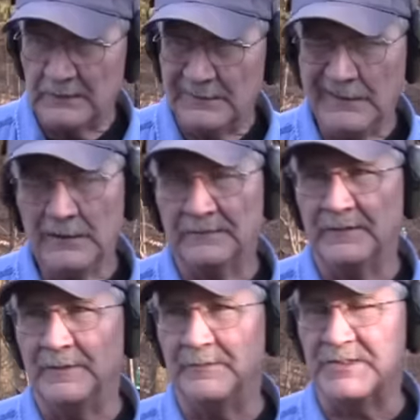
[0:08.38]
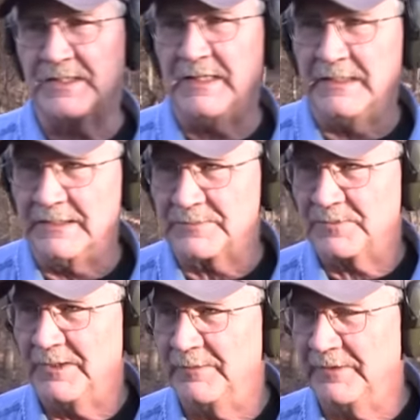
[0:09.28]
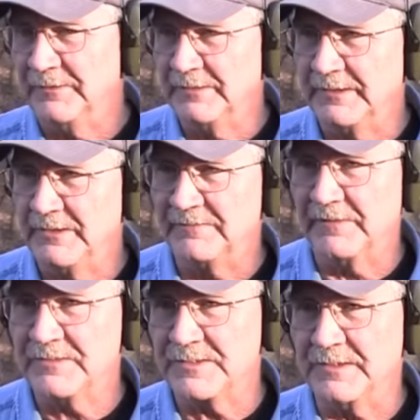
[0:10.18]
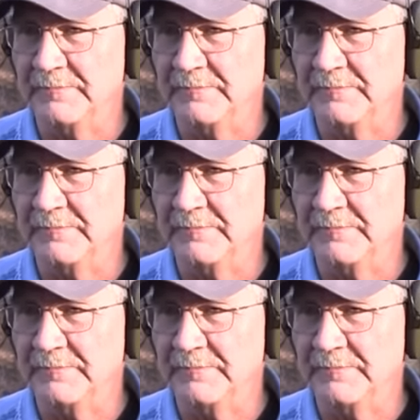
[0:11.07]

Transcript: think, if I'm not mistaken, it's probably the only university